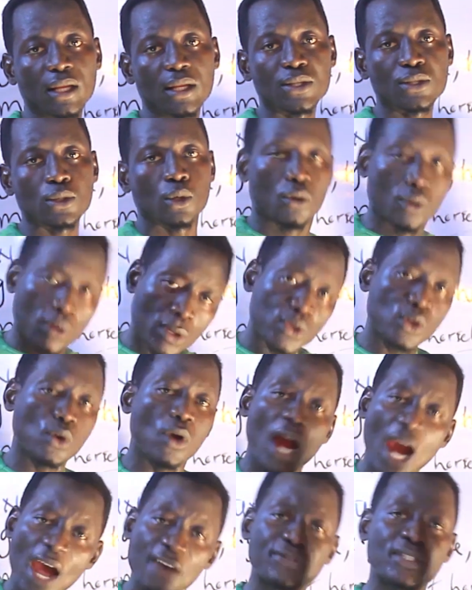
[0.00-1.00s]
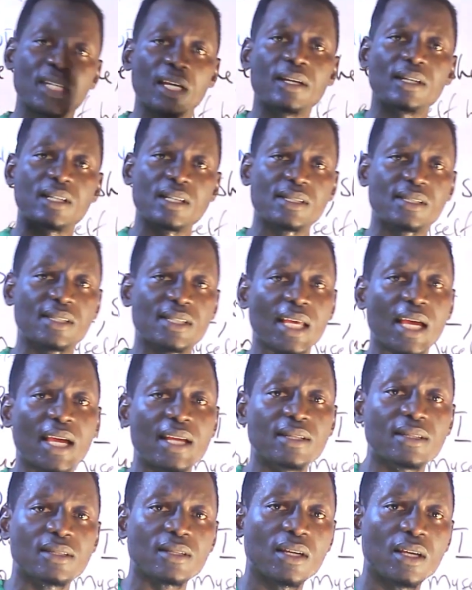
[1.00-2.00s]
So you have to
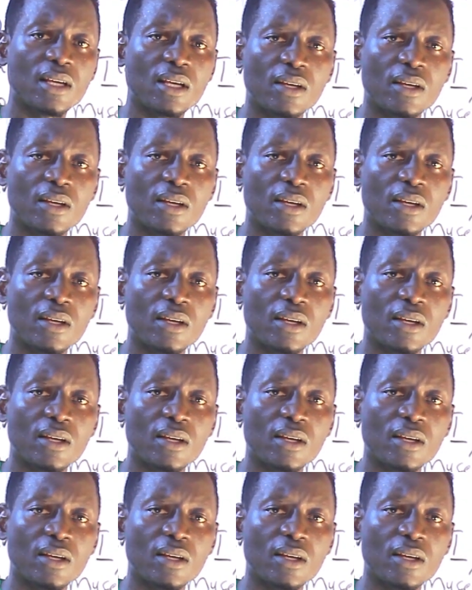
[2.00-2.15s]
understand